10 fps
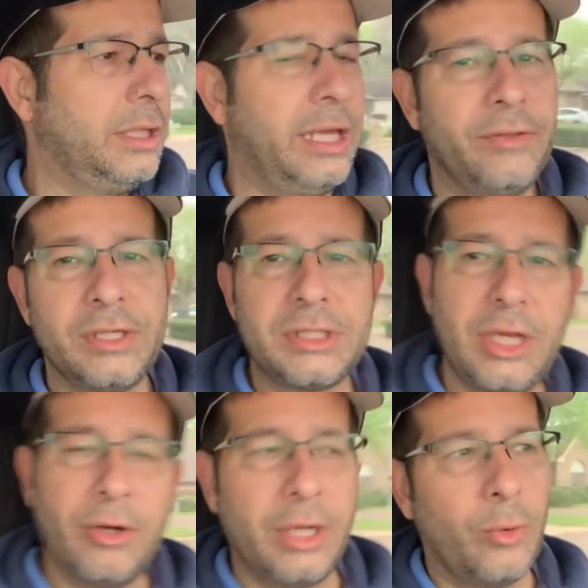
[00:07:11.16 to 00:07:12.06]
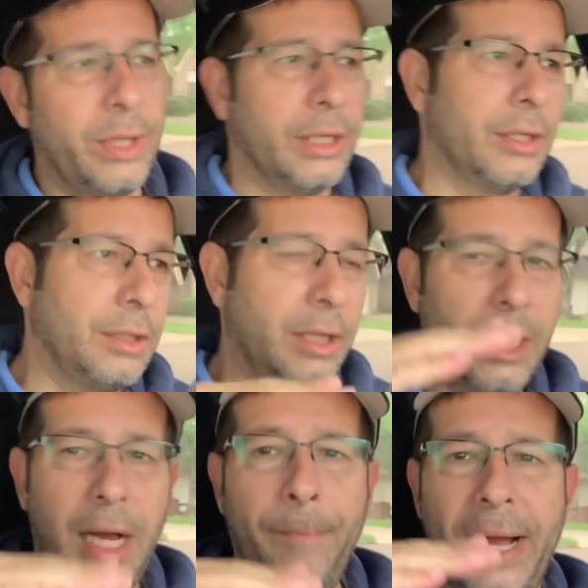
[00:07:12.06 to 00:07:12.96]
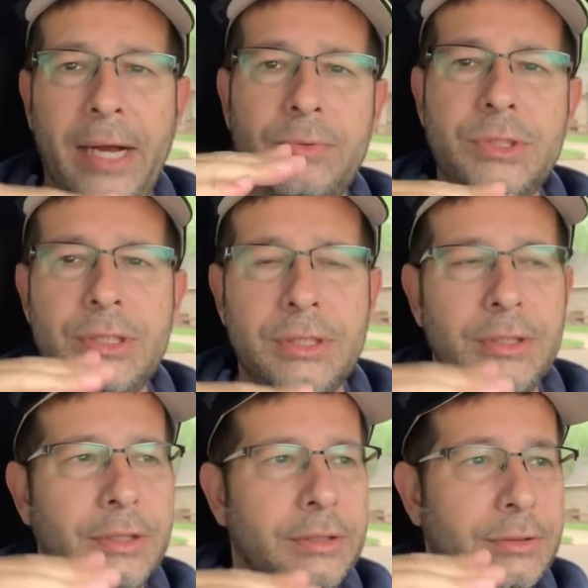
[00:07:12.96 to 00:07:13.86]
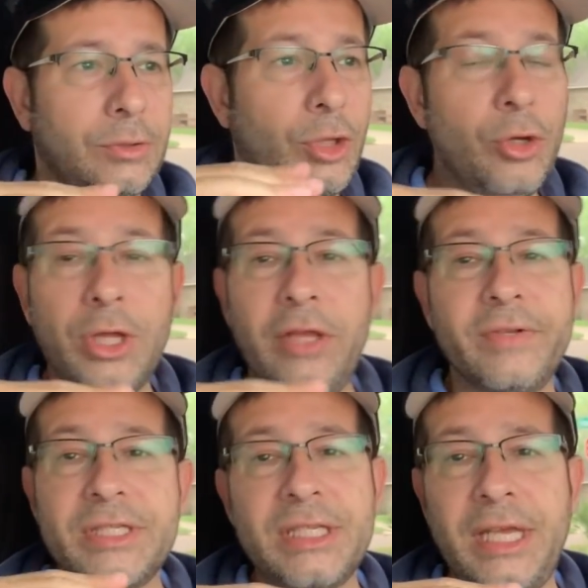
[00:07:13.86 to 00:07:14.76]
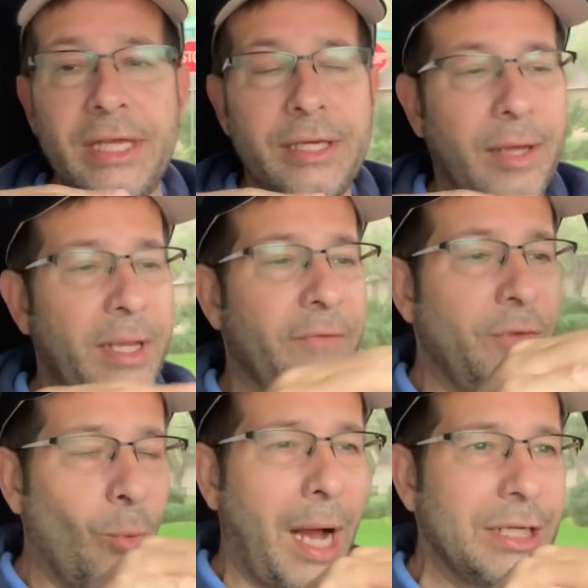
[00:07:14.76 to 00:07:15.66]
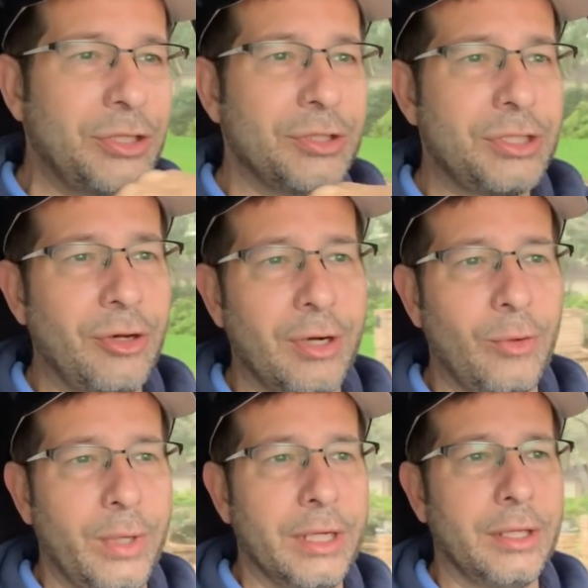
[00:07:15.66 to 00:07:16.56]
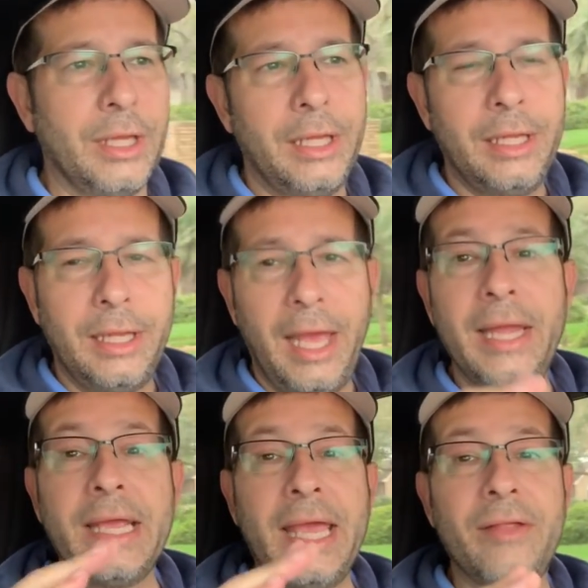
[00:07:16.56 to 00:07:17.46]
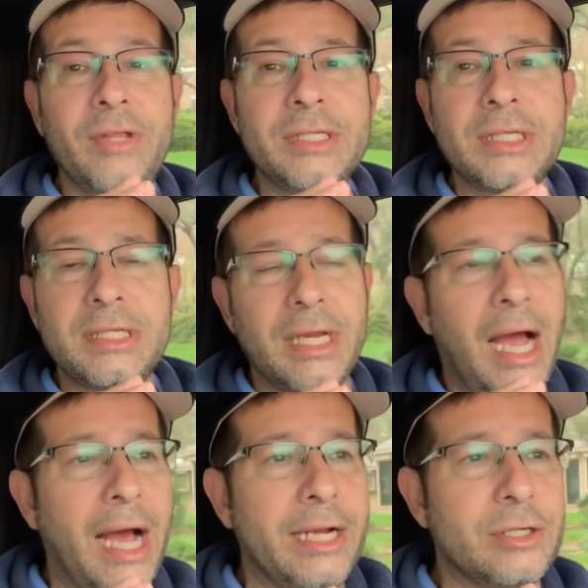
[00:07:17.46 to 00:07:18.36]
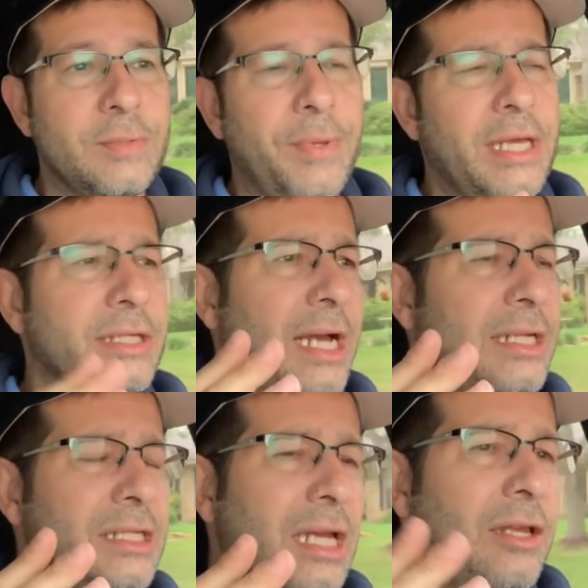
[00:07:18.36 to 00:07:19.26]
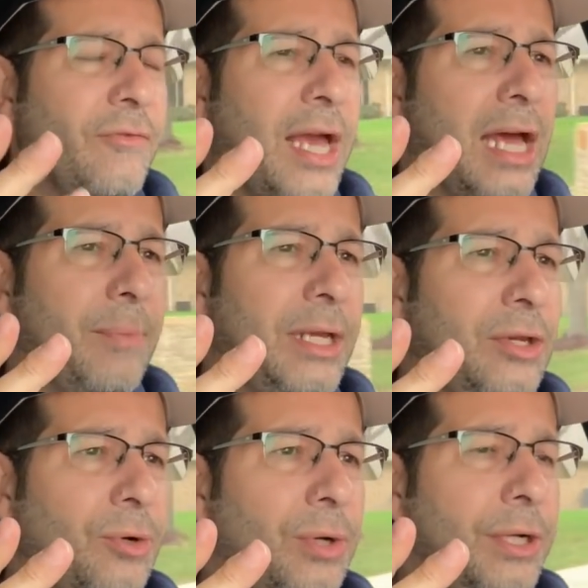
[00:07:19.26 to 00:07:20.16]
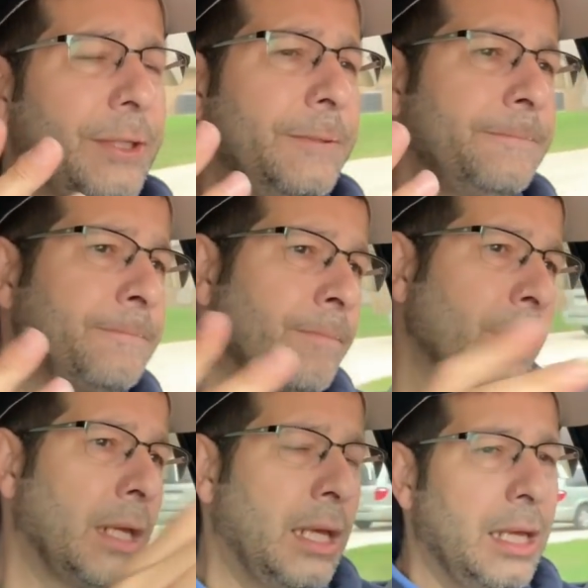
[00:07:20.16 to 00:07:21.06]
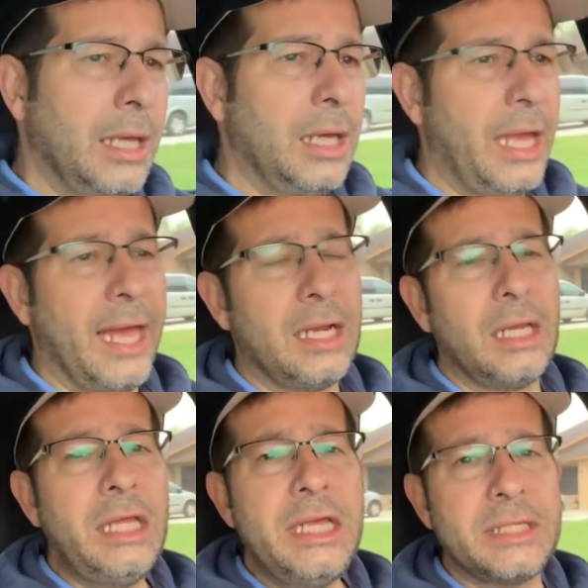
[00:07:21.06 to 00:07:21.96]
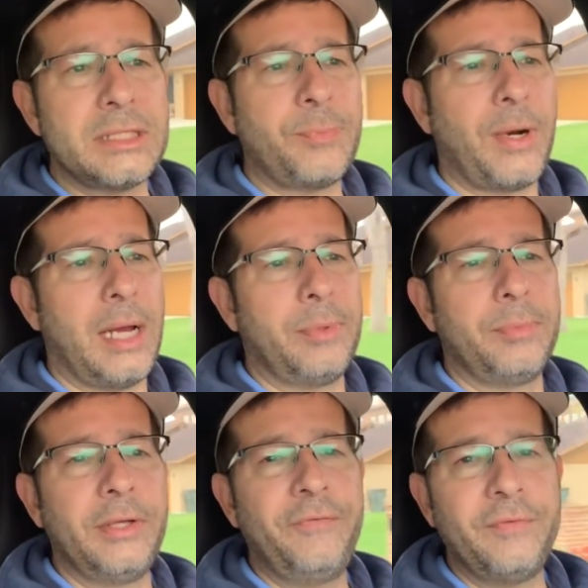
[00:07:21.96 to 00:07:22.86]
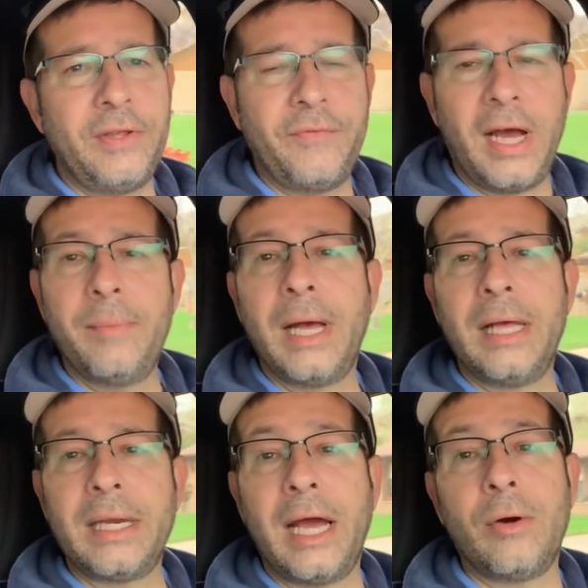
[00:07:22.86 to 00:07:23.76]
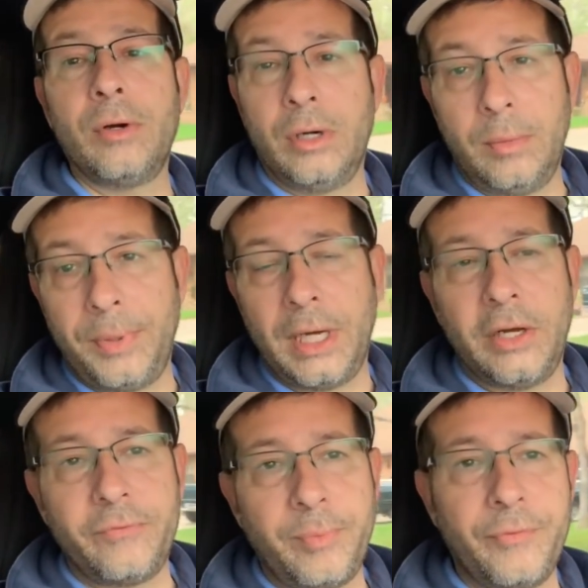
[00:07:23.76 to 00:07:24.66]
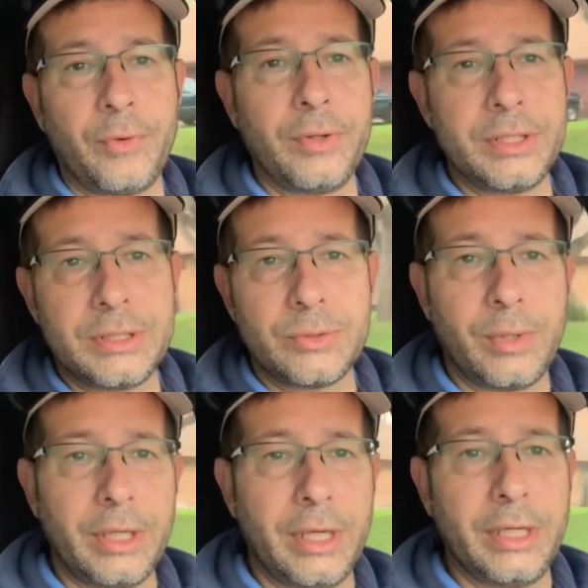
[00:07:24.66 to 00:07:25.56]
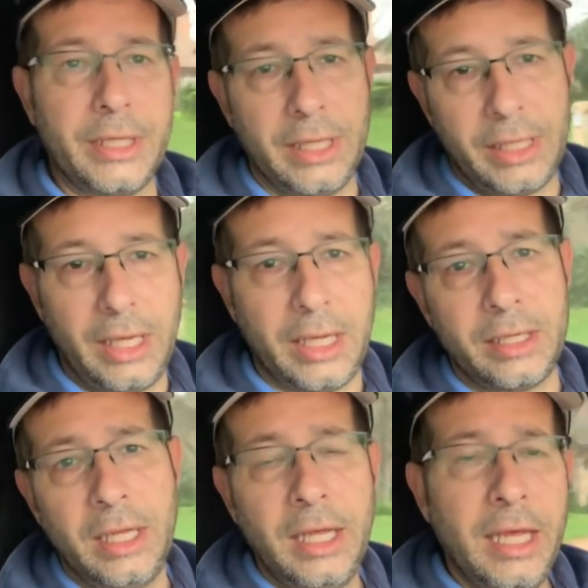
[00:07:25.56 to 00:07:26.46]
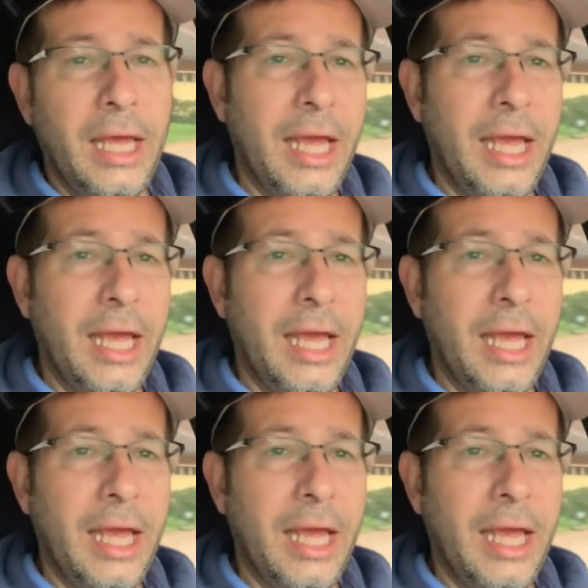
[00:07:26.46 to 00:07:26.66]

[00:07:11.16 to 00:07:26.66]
in the steering wheel a bounce. You could even see it. I mean, if you watch your steering wheel, and again, this is at higher speeds, I'd say you've got to be doing at least probably 55 mile an hour or above before this is really going to kick in.